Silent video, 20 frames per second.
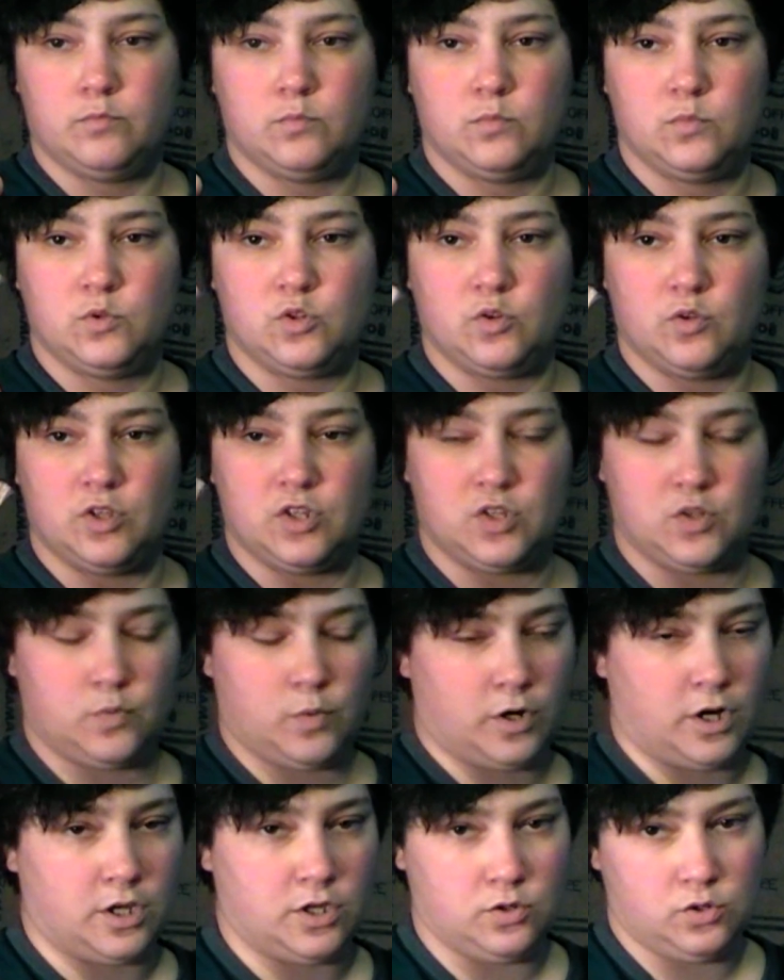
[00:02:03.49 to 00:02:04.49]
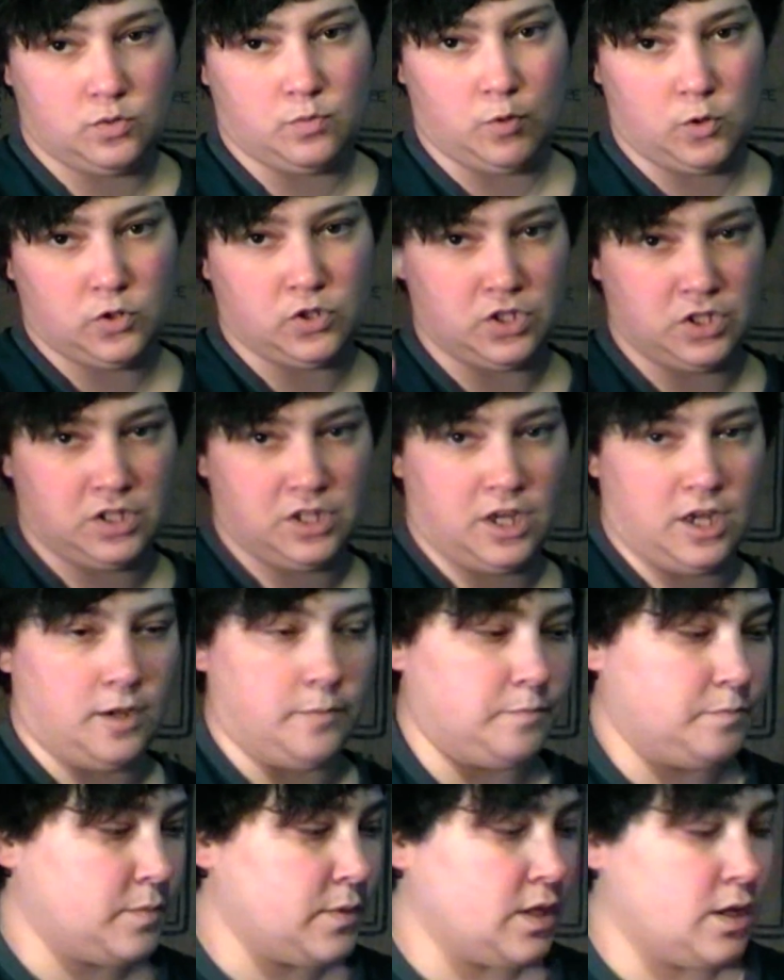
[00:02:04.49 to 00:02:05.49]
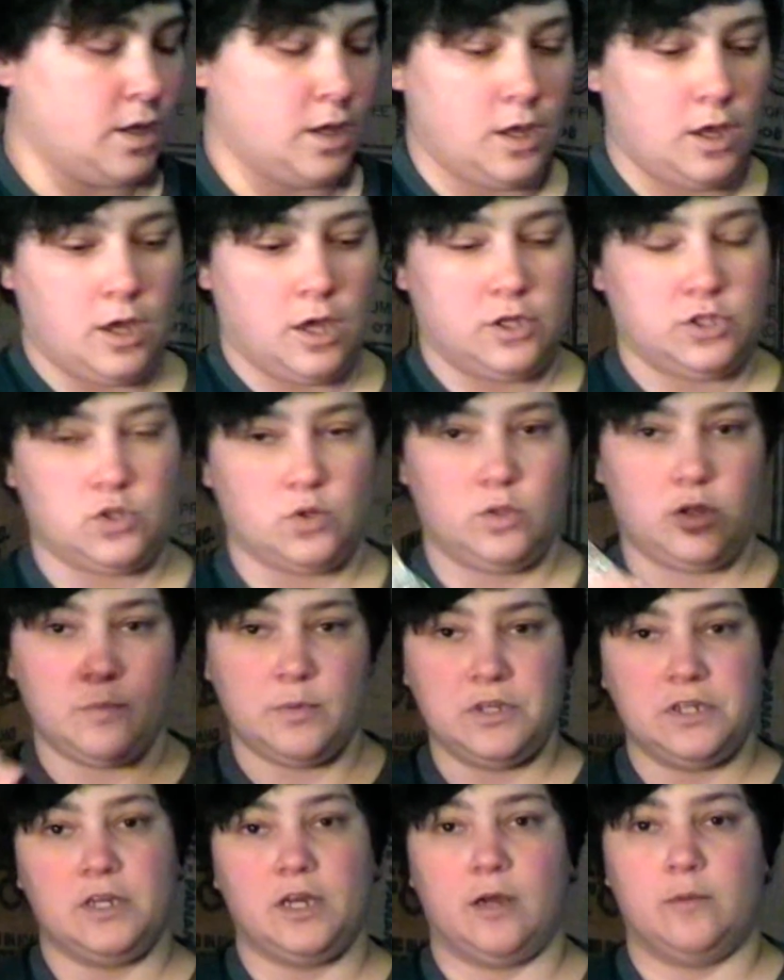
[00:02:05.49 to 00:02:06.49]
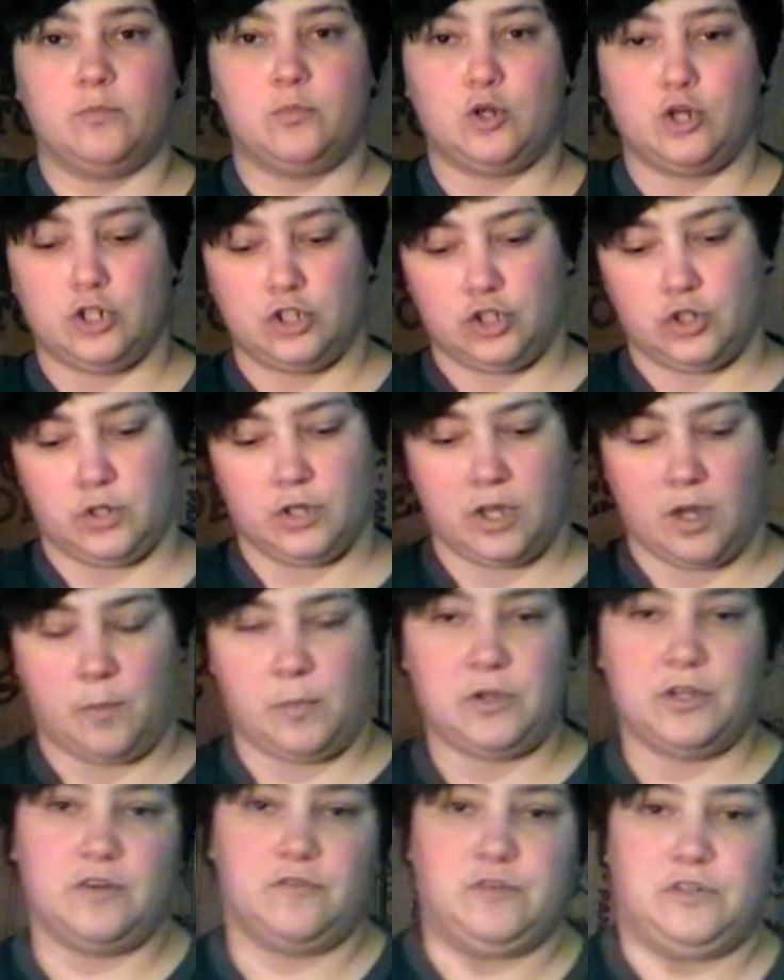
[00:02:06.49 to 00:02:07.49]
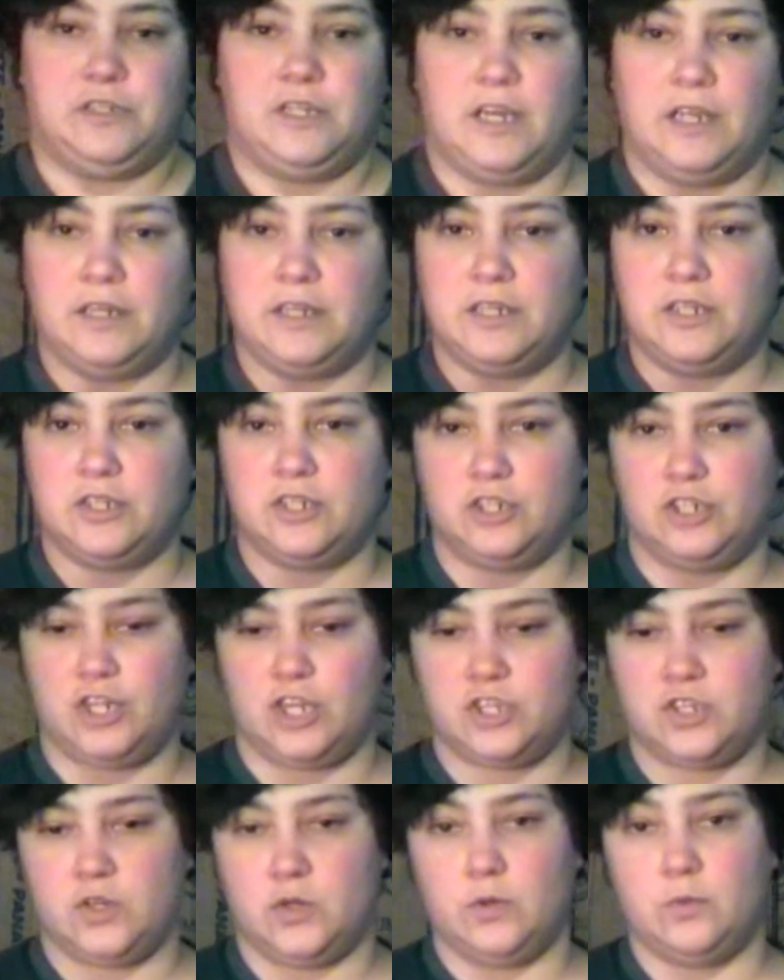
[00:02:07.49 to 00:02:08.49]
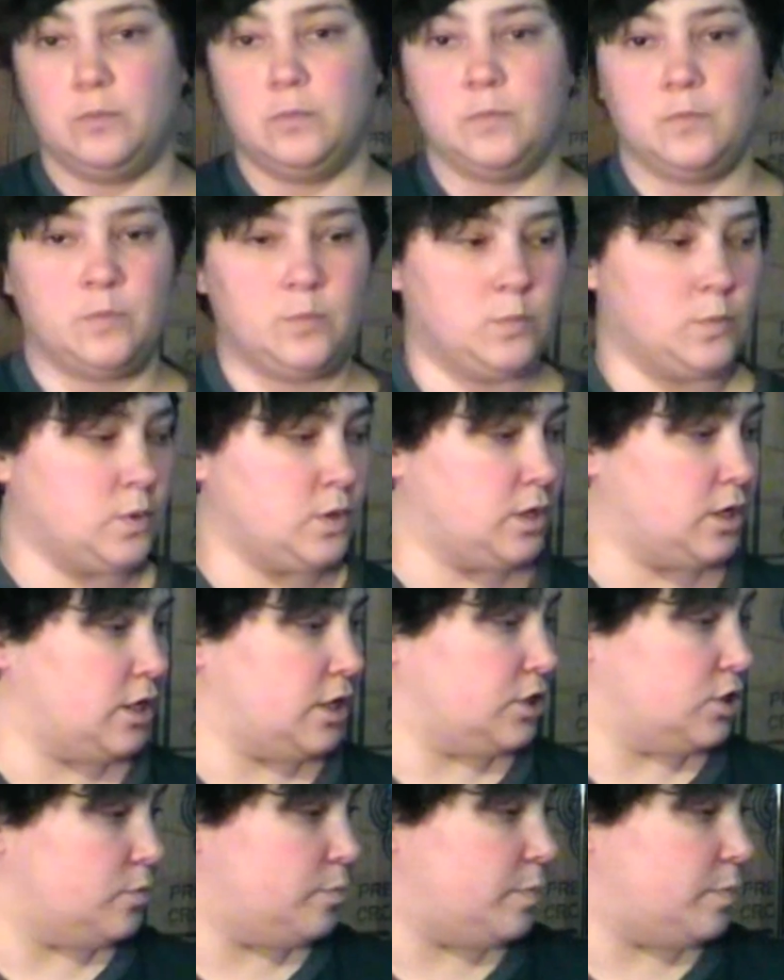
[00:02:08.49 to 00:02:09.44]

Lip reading: so this is what I use most of the time. So I'm going to show you a couple of different techniques to gesso your